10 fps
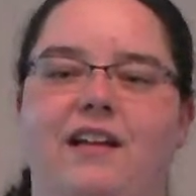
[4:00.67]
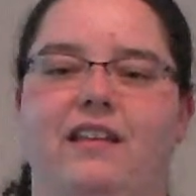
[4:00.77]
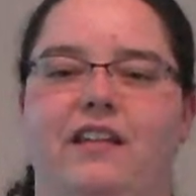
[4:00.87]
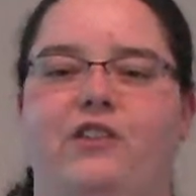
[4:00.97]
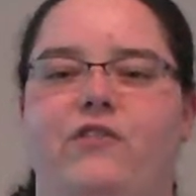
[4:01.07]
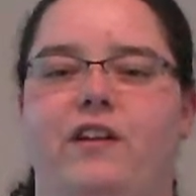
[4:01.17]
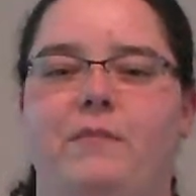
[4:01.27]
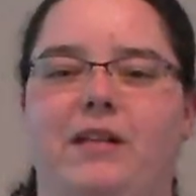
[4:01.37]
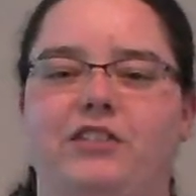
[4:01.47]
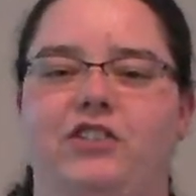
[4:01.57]
Thank you very
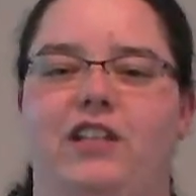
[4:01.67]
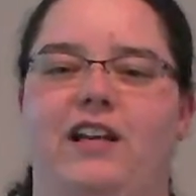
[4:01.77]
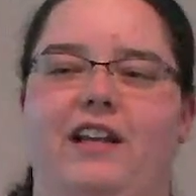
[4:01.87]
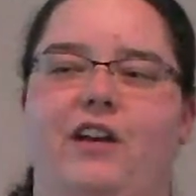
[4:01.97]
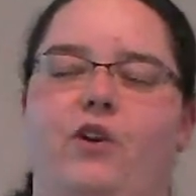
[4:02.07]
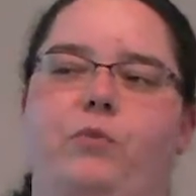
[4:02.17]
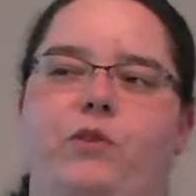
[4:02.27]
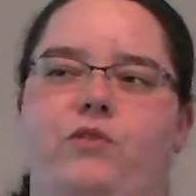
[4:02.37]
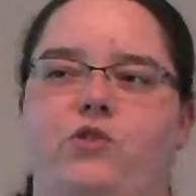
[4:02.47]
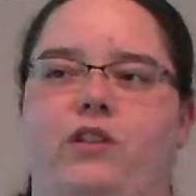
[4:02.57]
much, and I hope
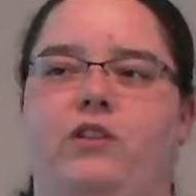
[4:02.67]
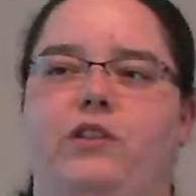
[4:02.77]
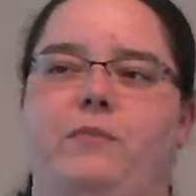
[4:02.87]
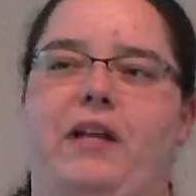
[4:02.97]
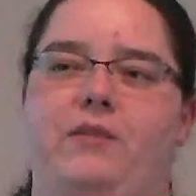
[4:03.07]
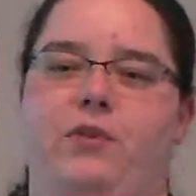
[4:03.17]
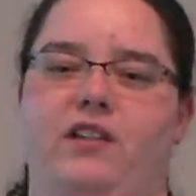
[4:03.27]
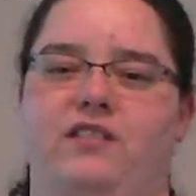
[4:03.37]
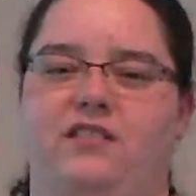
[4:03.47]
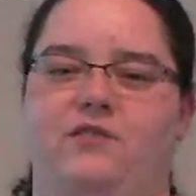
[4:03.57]
you enjoyed learning about the
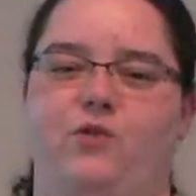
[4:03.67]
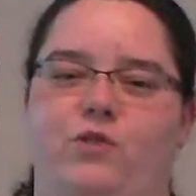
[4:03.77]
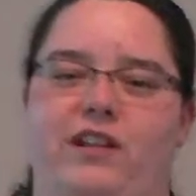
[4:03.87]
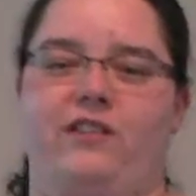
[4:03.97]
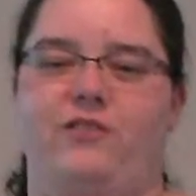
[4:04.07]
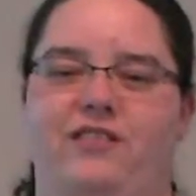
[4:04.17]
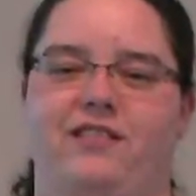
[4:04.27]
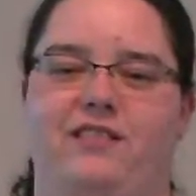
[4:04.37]
process of tornadoes.